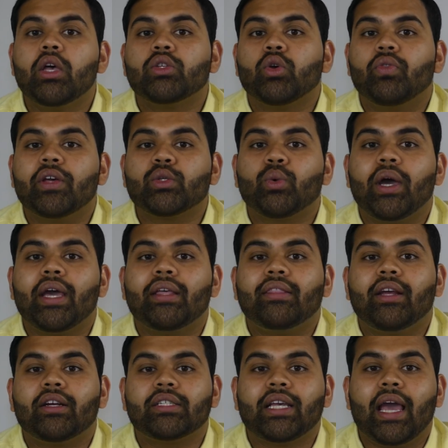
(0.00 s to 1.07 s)
So this way,
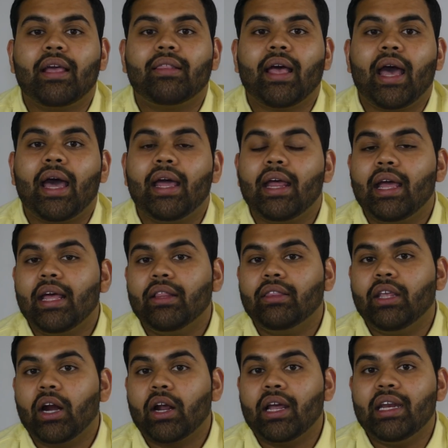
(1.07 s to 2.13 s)
they're saying that
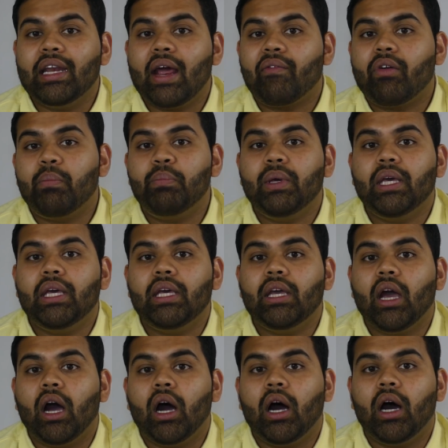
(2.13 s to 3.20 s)
there can never
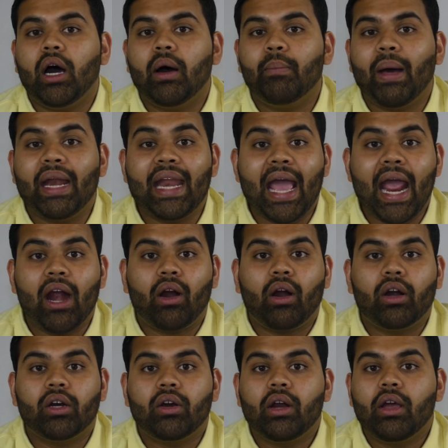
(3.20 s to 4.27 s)
be um, an
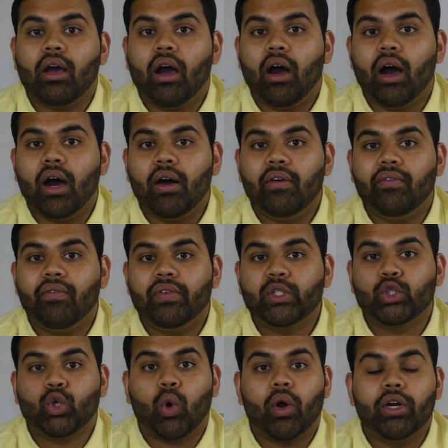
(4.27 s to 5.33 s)
error of
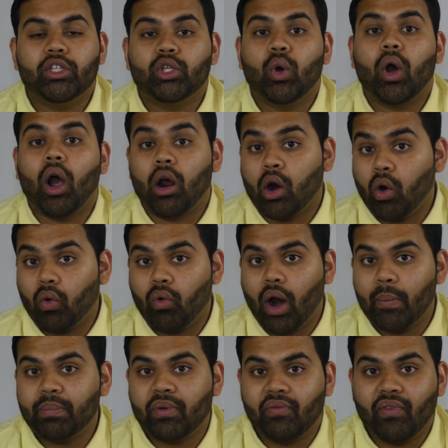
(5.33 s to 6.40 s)
storage, so a
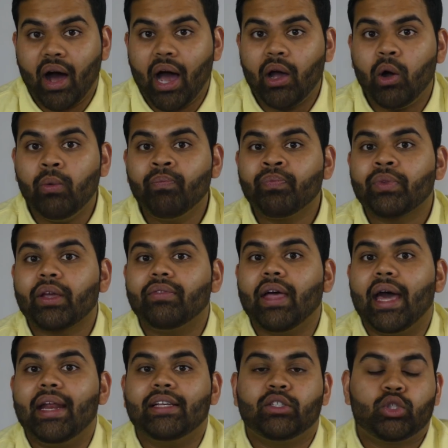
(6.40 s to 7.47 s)
corrupt file
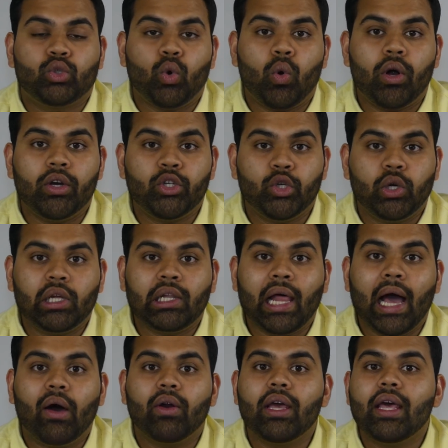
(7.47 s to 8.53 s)
that is stored to
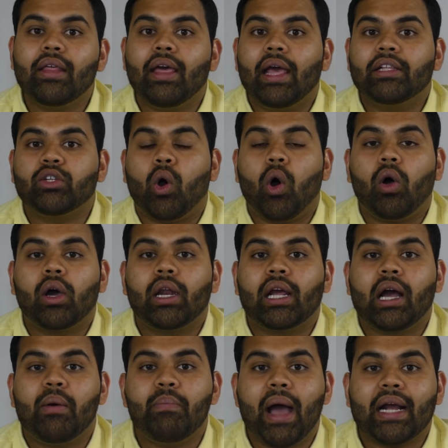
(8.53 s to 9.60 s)
cloud. It's all going
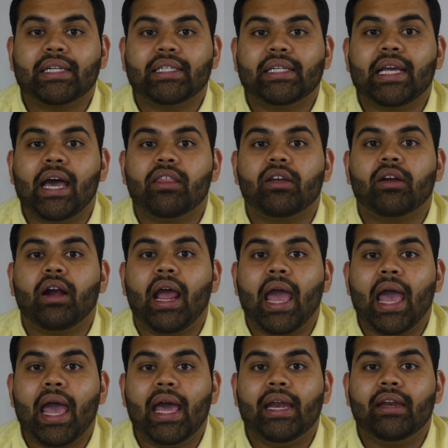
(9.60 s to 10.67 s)
to come back together
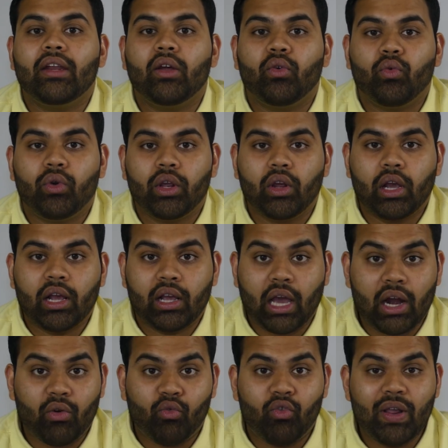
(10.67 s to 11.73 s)
and you
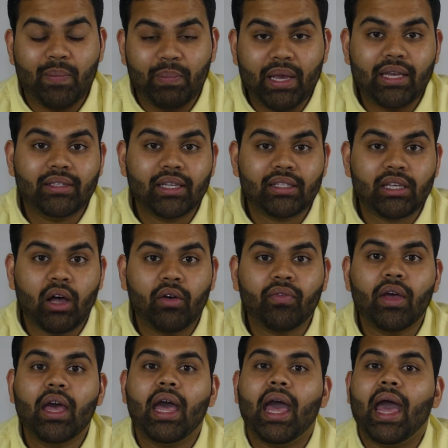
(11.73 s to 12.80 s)
kind of repiece
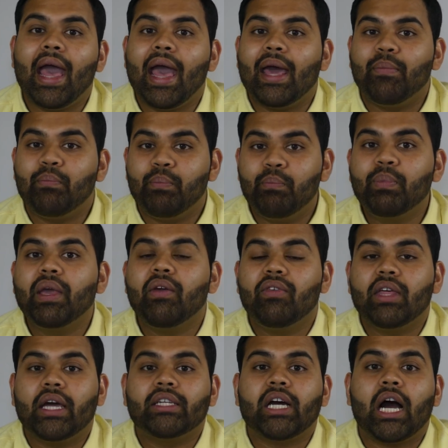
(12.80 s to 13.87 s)
itself and give
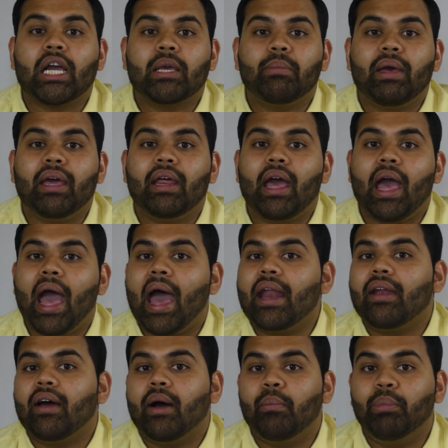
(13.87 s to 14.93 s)
you that document
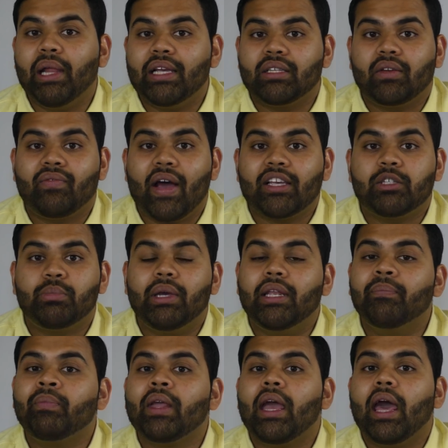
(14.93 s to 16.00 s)
at a blazing fast
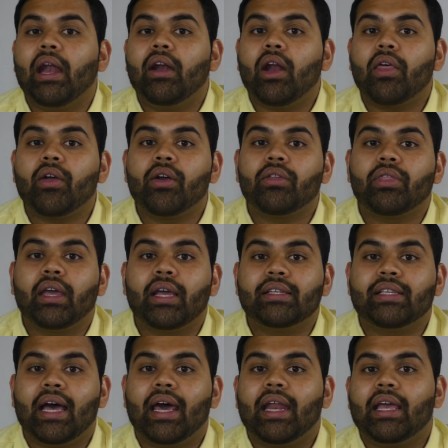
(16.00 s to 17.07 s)
speed. And another thing
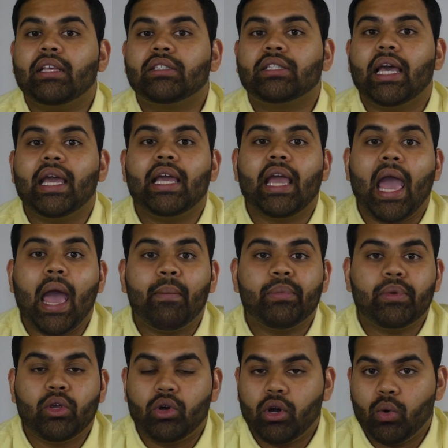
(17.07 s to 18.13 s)
is that say
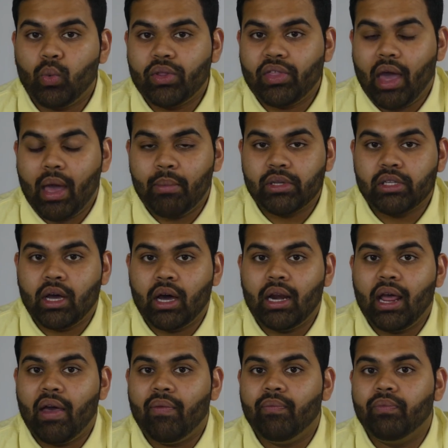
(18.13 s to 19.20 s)
you're with
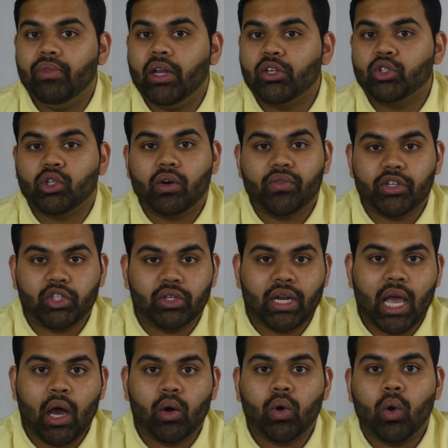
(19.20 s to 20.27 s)
Amazon and their servers are
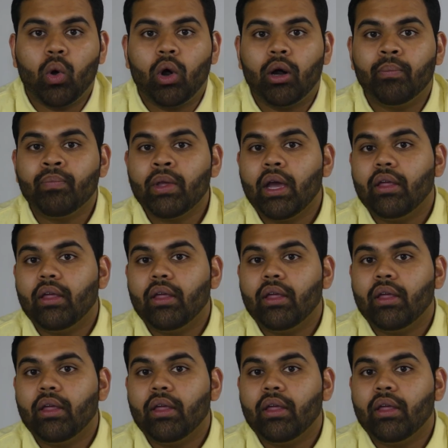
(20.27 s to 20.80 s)
down or